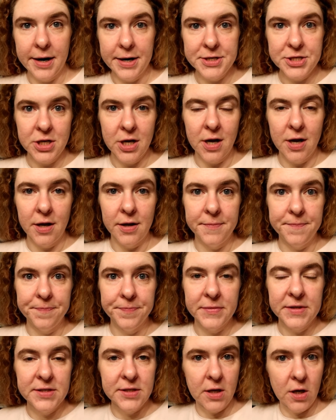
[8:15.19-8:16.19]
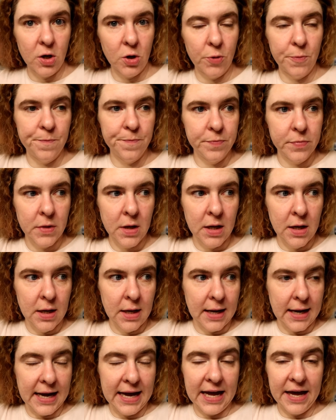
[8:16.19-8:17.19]
Right, y'all, so
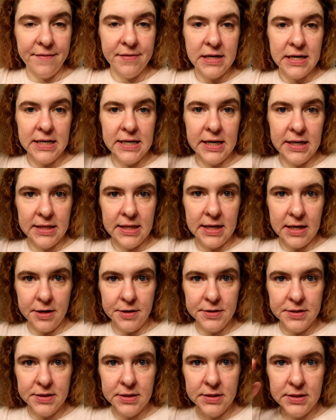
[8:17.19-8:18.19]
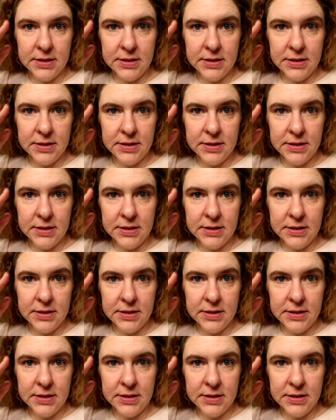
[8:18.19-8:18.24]
I haven't eaten anything else